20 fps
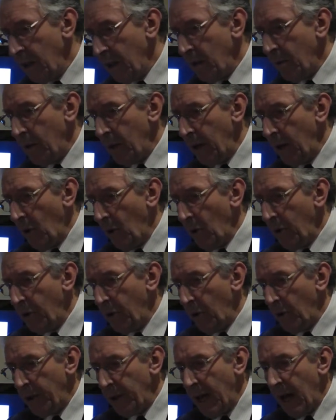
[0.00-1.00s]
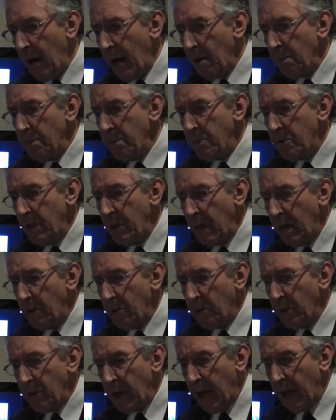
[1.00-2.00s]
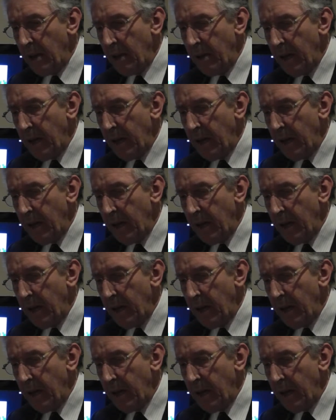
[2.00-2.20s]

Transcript: We all thought the Arab street was going to,